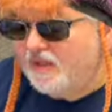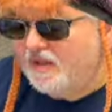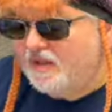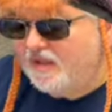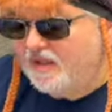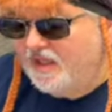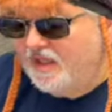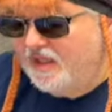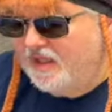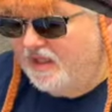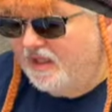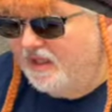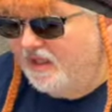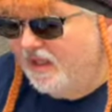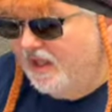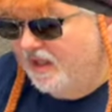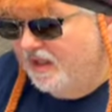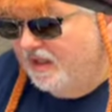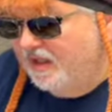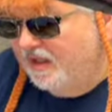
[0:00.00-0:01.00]
the,
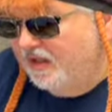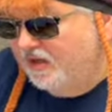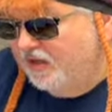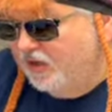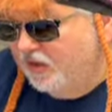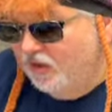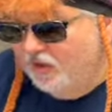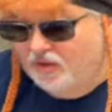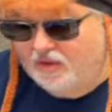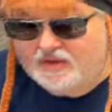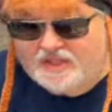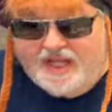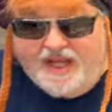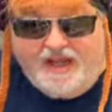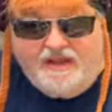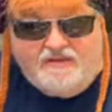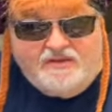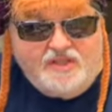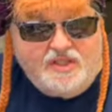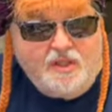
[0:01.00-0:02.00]
the girls
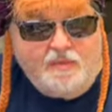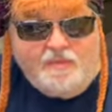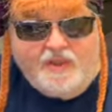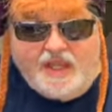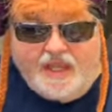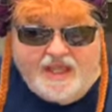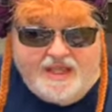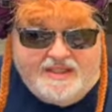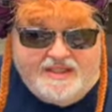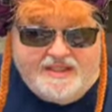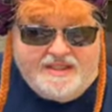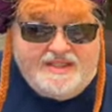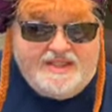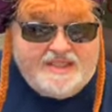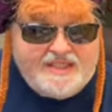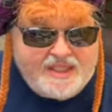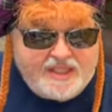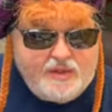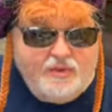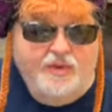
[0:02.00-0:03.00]
have some hidden
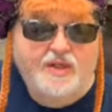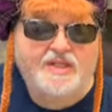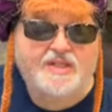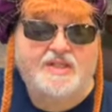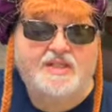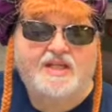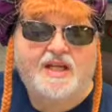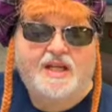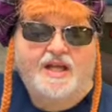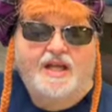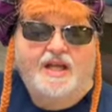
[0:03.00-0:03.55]
secrets,